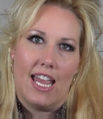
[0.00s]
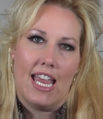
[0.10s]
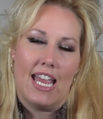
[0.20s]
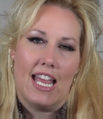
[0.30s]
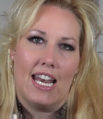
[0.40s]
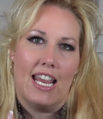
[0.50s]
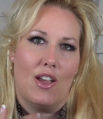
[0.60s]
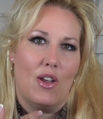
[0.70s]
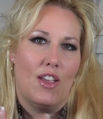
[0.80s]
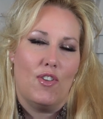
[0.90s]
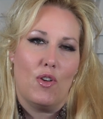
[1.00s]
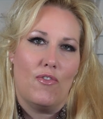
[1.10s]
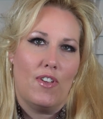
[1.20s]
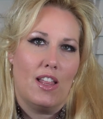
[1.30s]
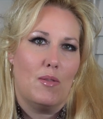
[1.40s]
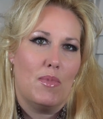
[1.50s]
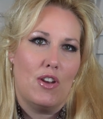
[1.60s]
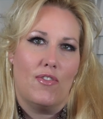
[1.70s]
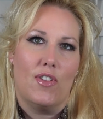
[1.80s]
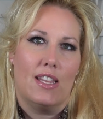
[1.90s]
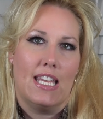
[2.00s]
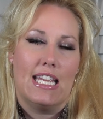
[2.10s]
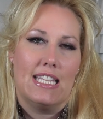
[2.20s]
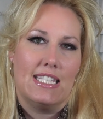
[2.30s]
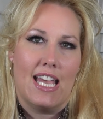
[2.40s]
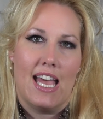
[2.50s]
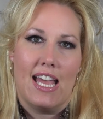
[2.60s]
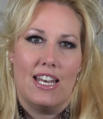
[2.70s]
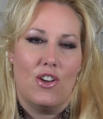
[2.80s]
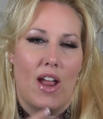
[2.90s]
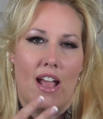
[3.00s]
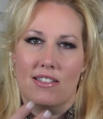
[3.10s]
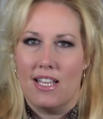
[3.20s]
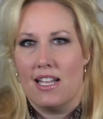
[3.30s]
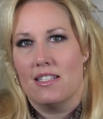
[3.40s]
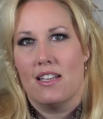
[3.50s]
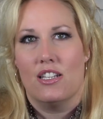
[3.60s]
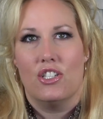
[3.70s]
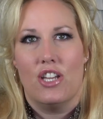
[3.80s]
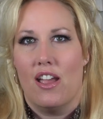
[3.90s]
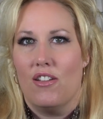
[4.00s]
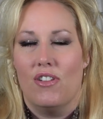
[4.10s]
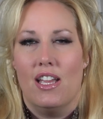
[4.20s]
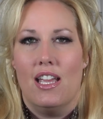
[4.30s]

And if you're feeling beautiful on the inside, your outside's going to show.